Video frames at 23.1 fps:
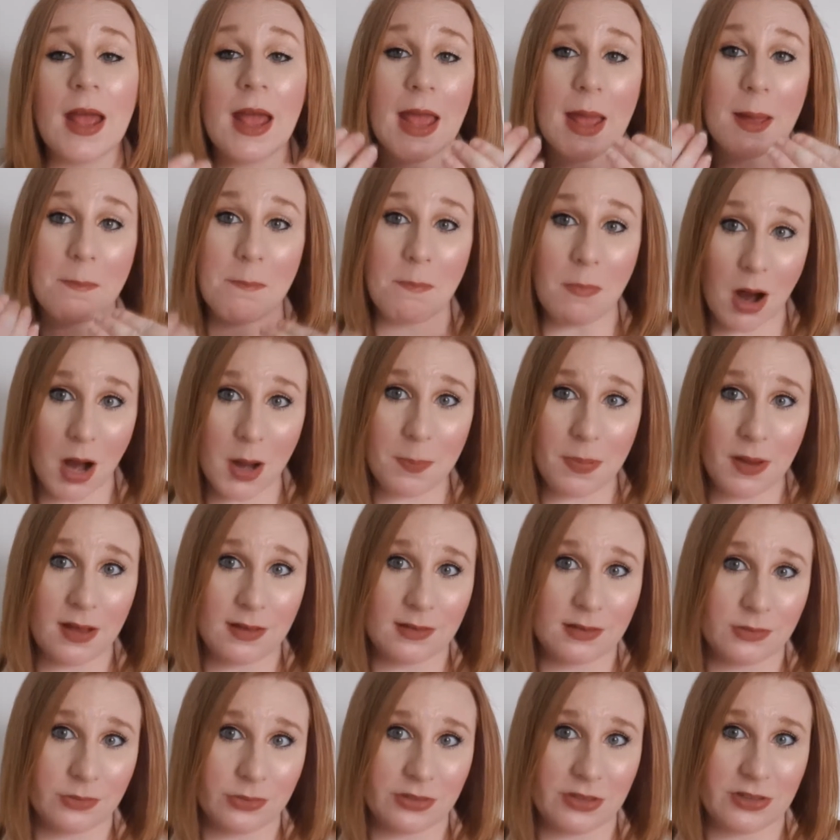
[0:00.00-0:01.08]
In my
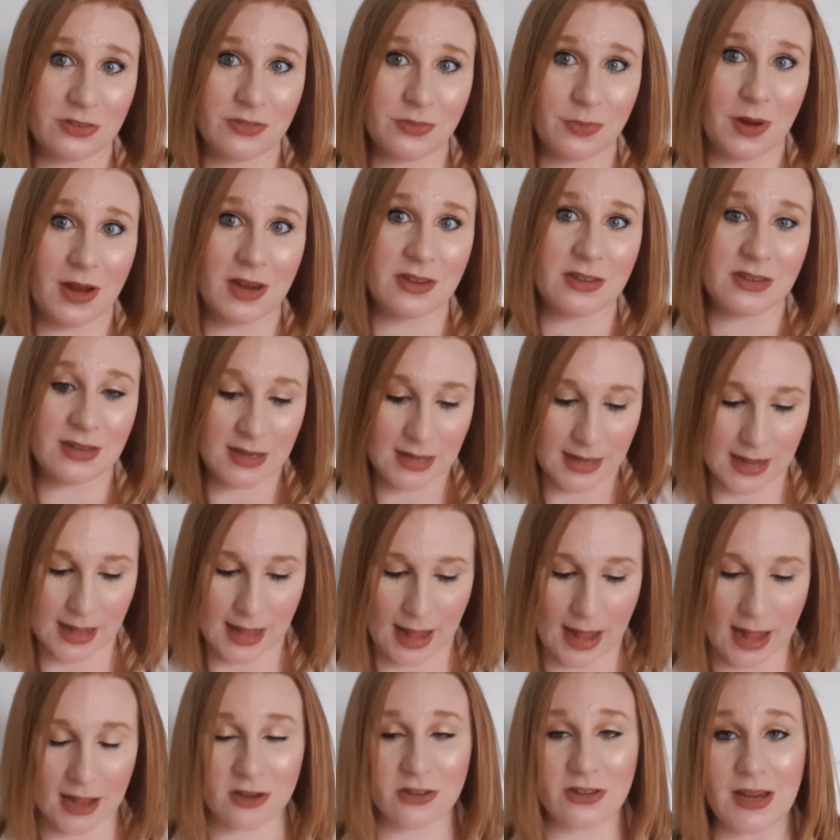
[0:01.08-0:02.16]
personal situation, it
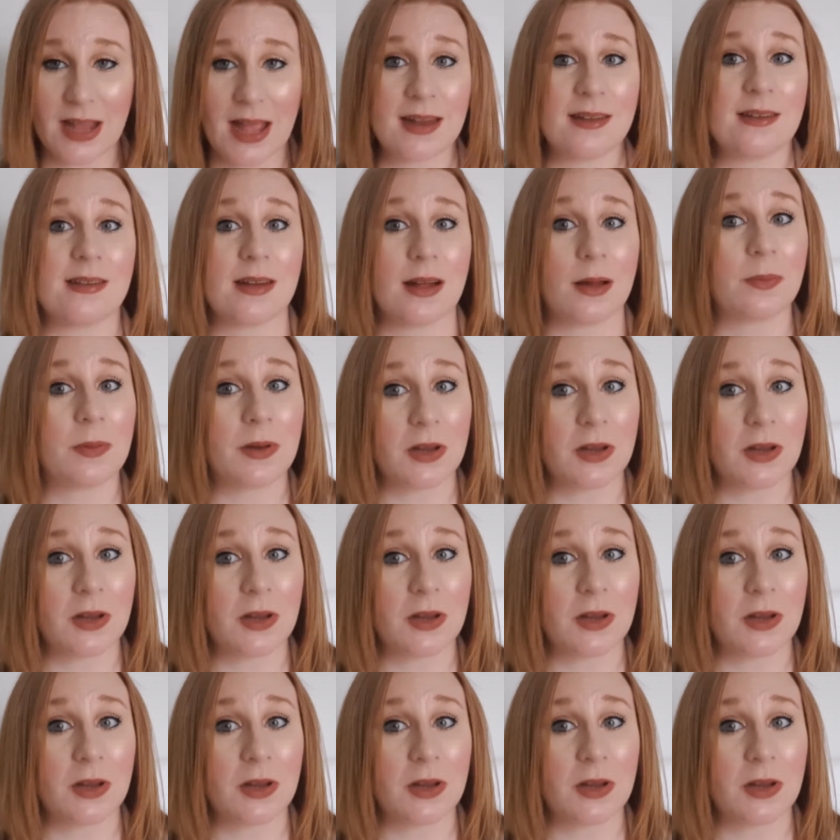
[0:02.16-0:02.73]
actually ended up,